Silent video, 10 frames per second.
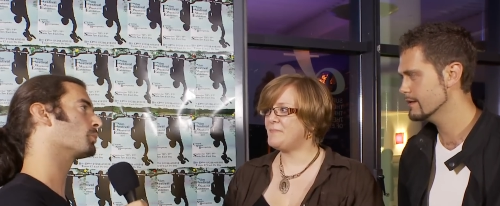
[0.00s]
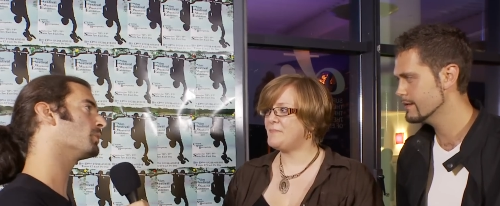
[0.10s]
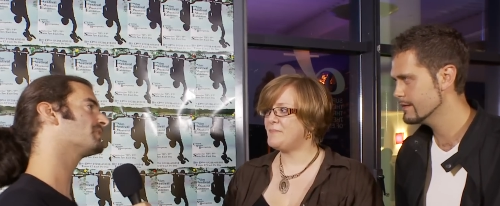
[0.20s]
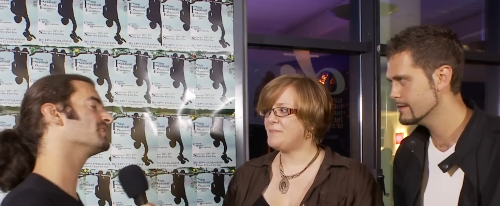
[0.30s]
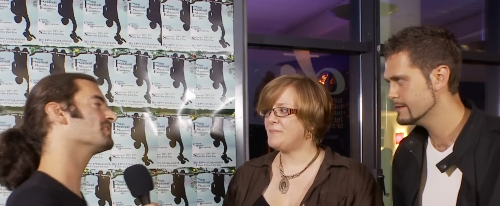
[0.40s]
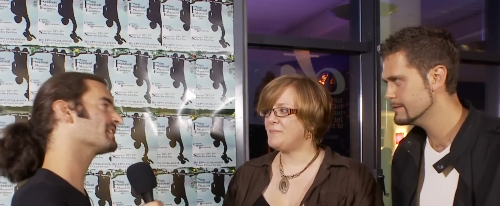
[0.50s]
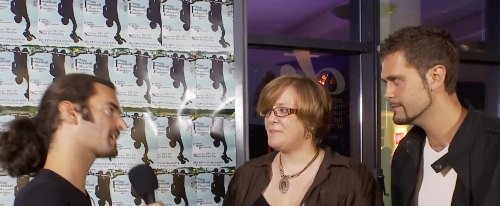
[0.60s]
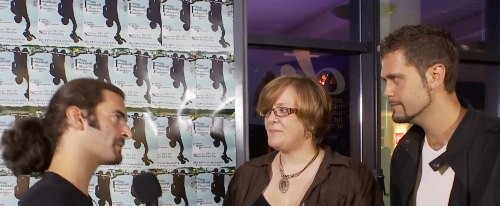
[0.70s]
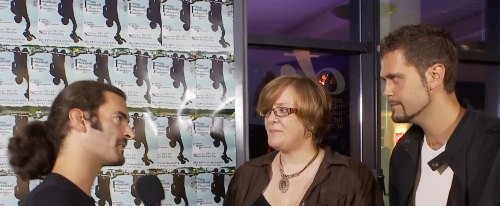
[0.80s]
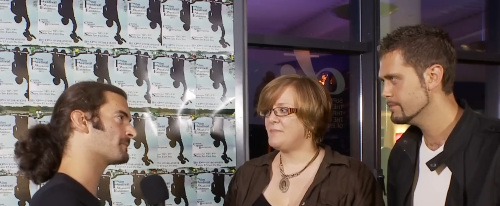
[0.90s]
Speaker 1: what do you think
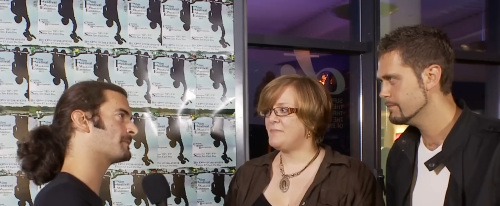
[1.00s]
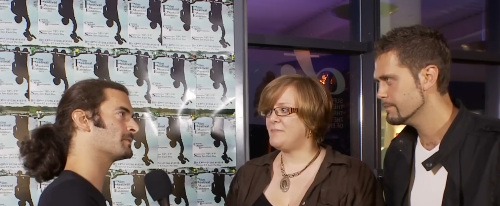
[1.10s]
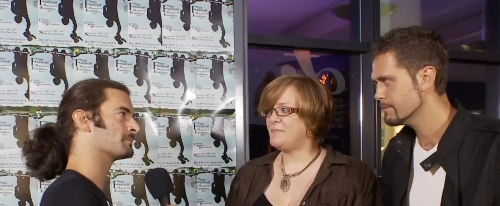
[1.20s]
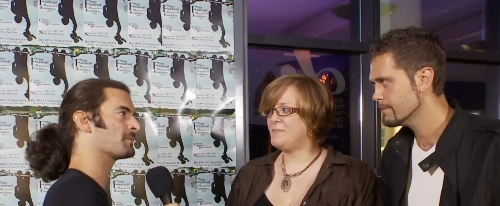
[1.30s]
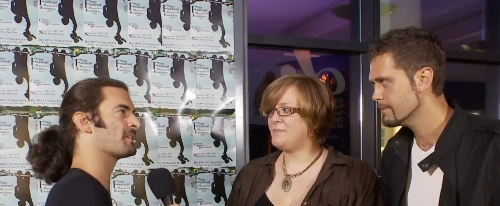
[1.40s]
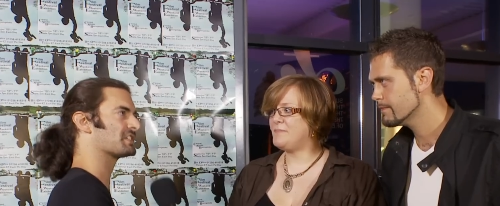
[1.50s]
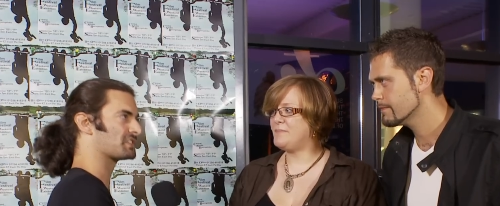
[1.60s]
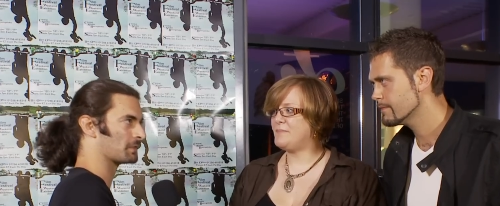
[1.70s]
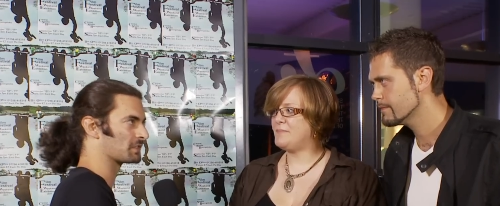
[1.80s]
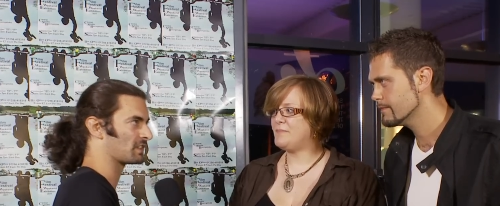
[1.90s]
about film
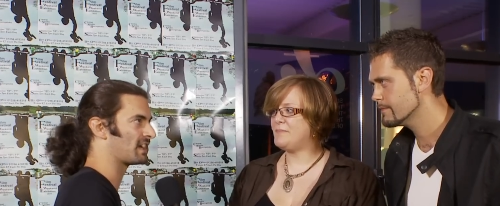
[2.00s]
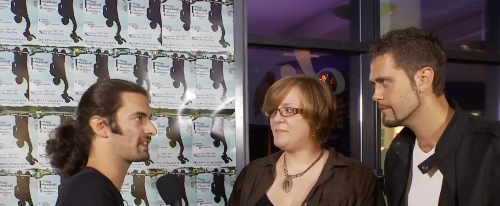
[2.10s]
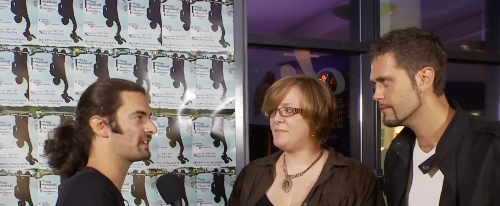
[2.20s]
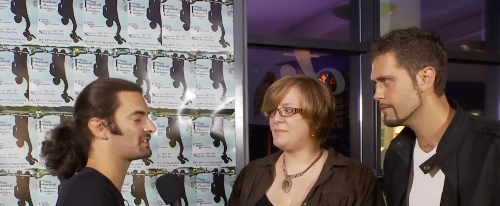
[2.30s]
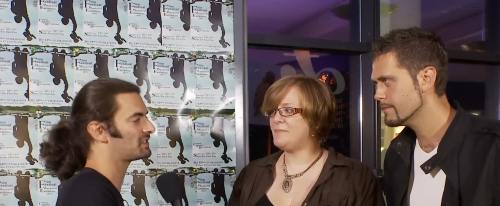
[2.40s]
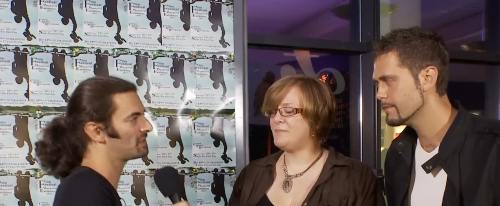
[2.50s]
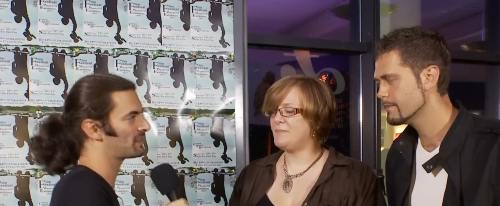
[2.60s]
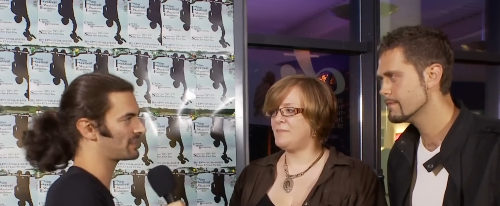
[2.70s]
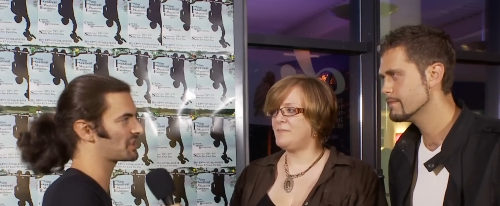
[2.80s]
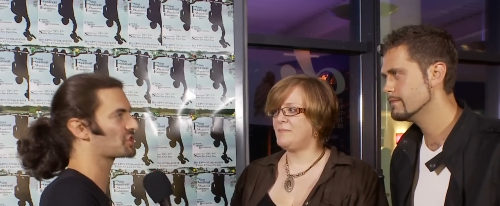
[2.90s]
festivals like this? Do you
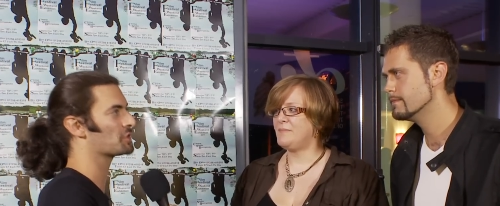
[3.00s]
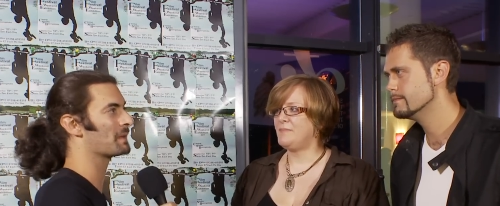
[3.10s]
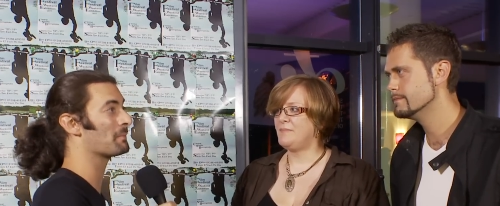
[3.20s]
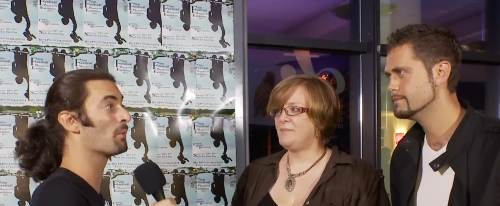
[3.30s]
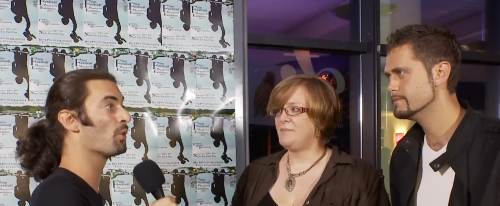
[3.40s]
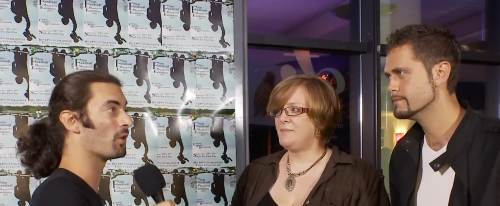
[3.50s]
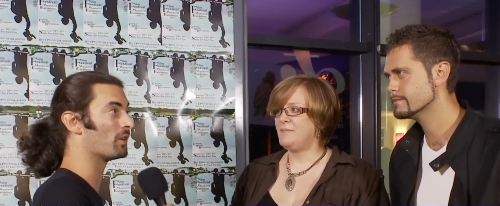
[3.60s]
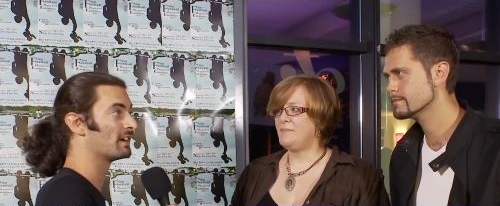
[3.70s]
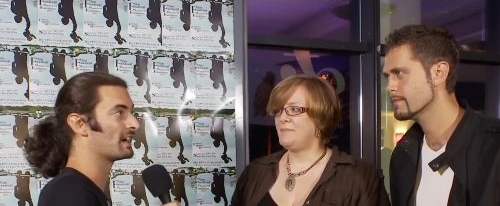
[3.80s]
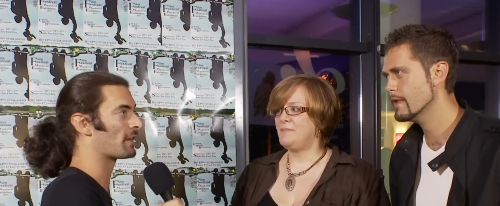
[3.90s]
think there should be more
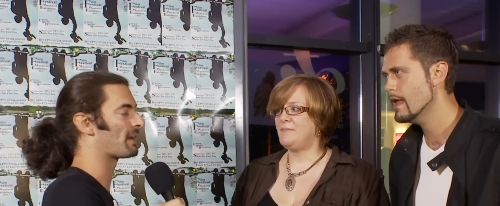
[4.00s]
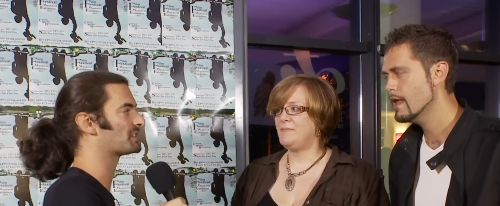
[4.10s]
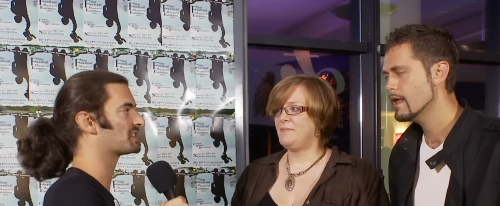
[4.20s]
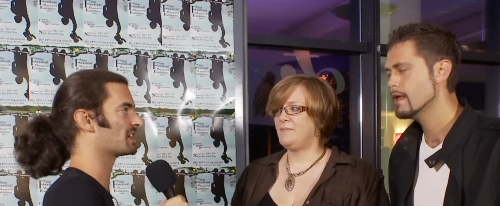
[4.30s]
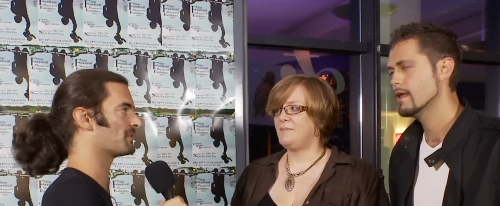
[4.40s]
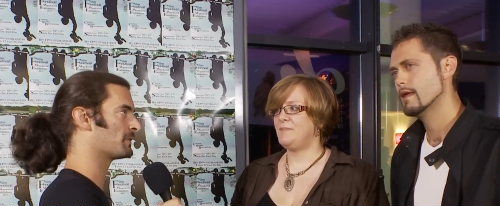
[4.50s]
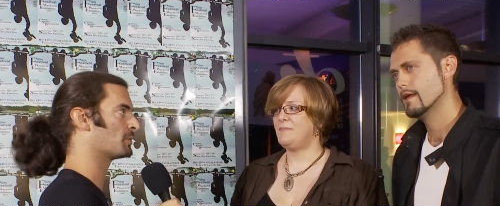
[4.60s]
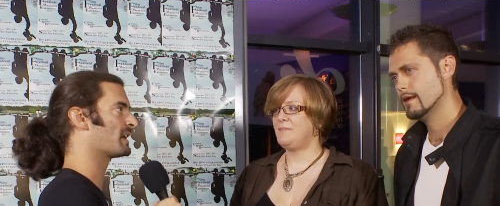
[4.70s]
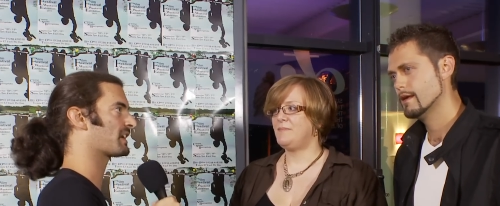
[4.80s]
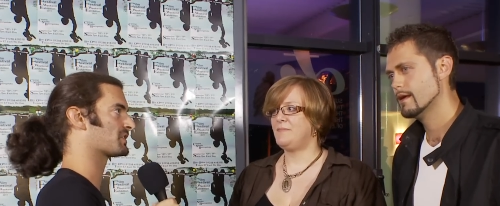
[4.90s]
around to give
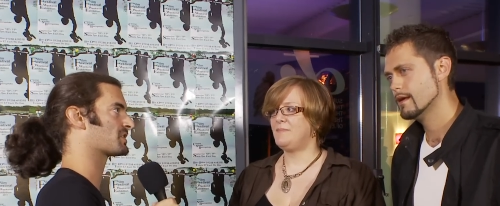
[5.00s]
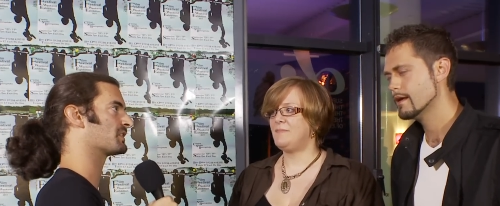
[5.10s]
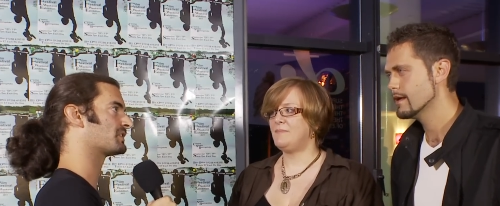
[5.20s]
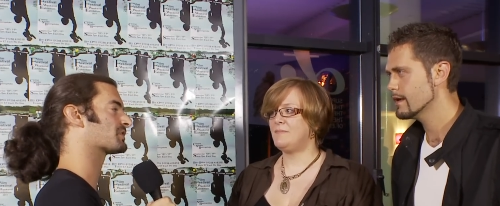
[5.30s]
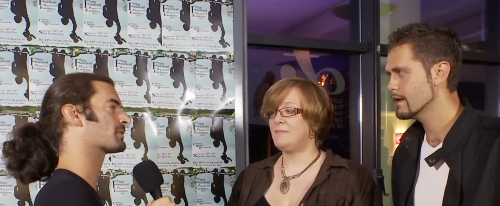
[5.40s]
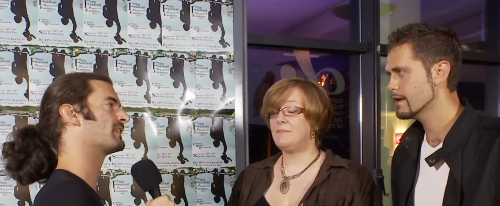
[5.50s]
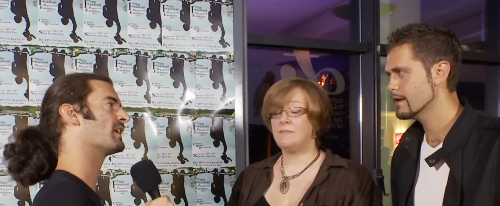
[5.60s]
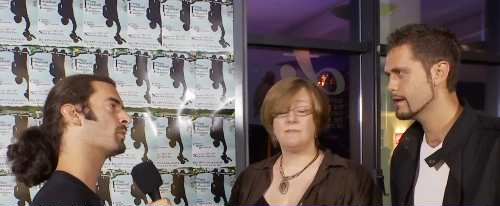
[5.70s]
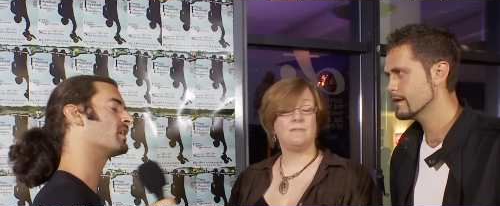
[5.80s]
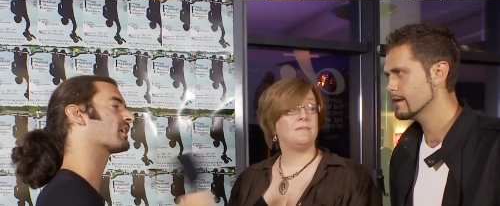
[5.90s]
filmmakers a chance to screen
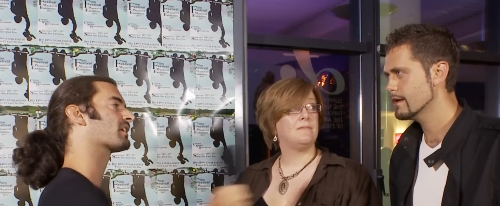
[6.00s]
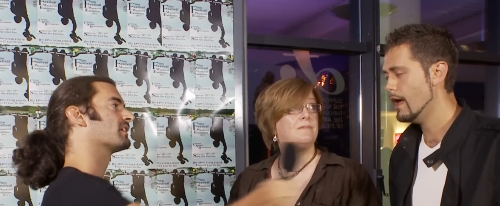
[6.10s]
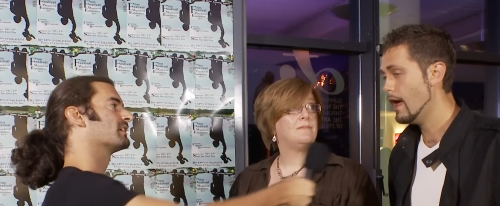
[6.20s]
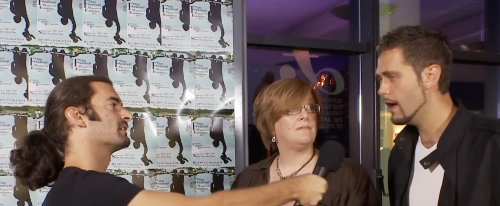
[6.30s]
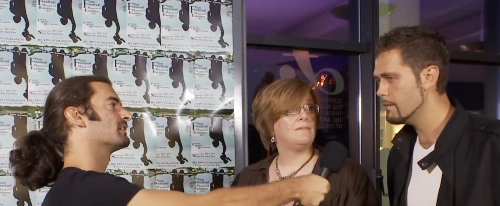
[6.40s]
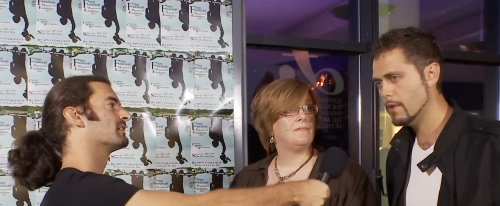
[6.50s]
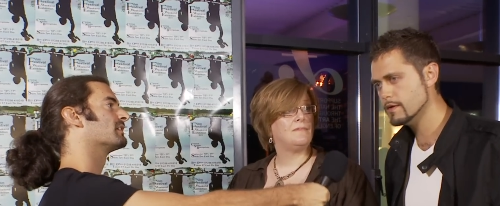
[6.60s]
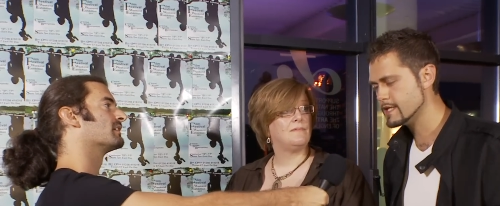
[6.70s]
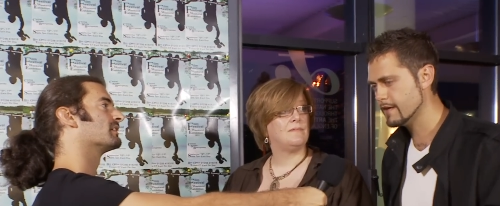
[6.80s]
their work?
Speaker 2: Uh, most